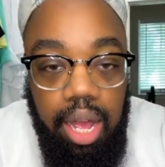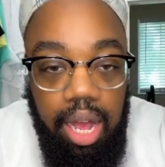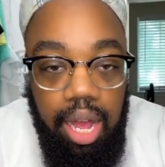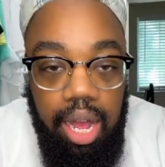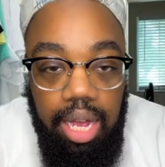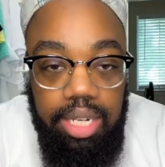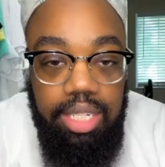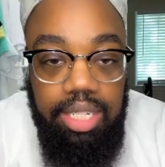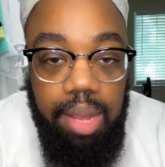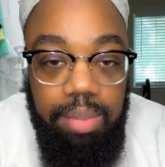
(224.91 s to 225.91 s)
Uh,
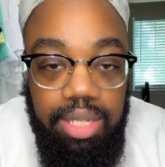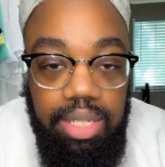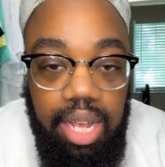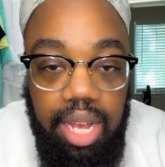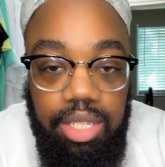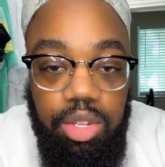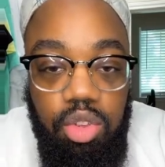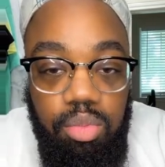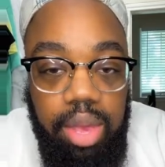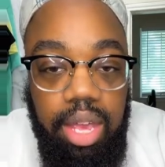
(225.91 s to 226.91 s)
she said, "Mr. Socks, do
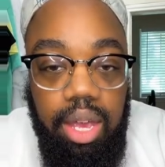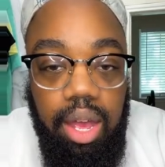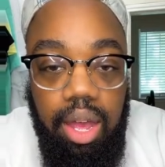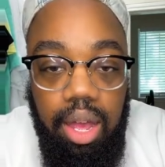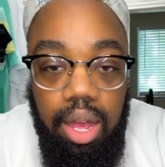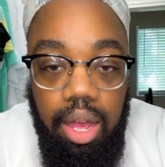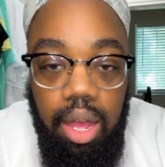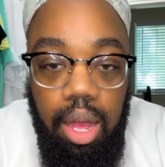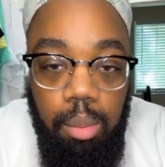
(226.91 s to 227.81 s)
you make uh,